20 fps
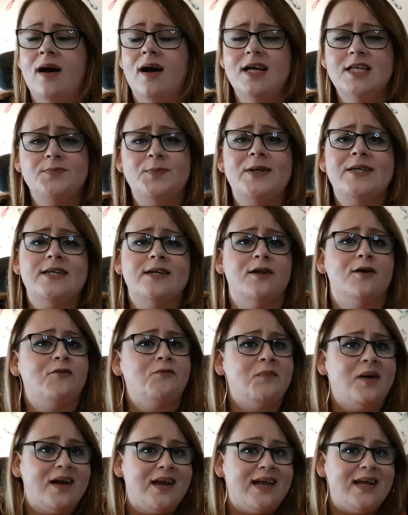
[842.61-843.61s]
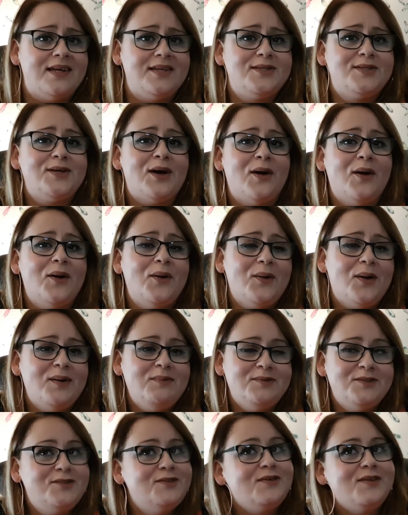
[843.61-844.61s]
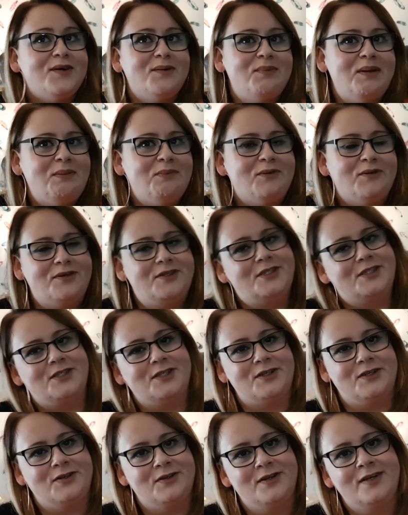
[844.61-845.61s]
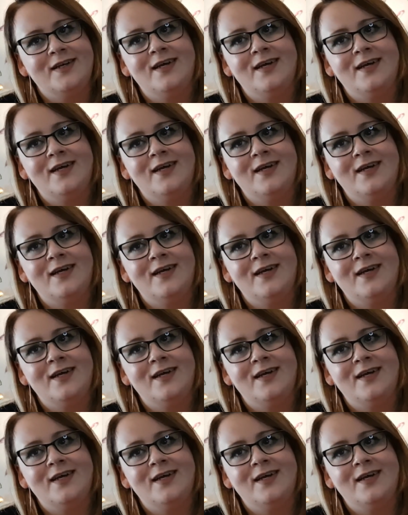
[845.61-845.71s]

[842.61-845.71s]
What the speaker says: I spend a lot of money, so I'm sure there'll be more to do.